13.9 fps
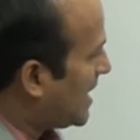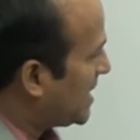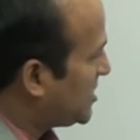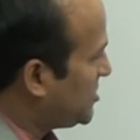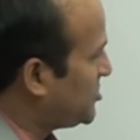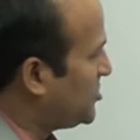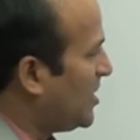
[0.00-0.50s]

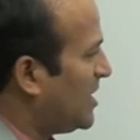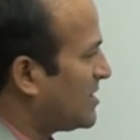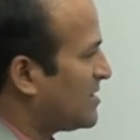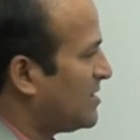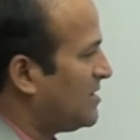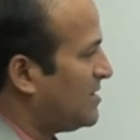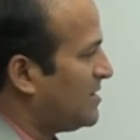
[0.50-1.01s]
you
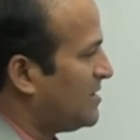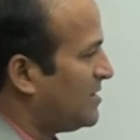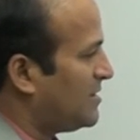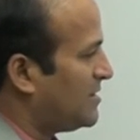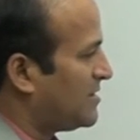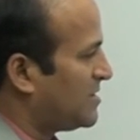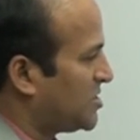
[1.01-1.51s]

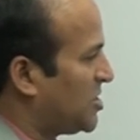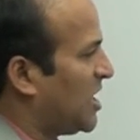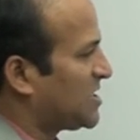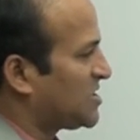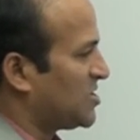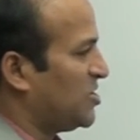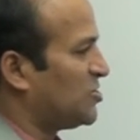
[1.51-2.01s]
are
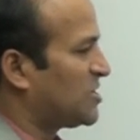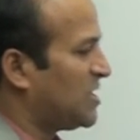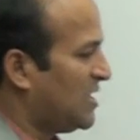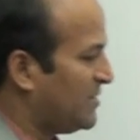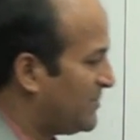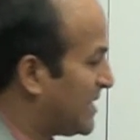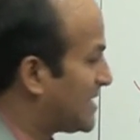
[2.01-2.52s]
not
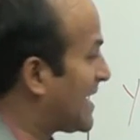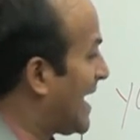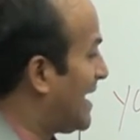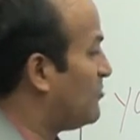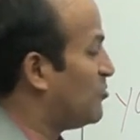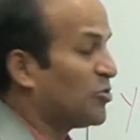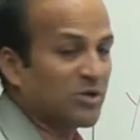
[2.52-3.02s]
okay, but I
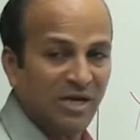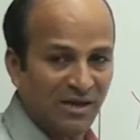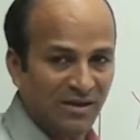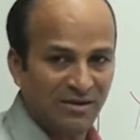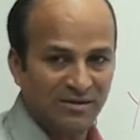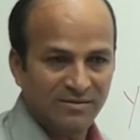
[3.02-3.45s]
am okay.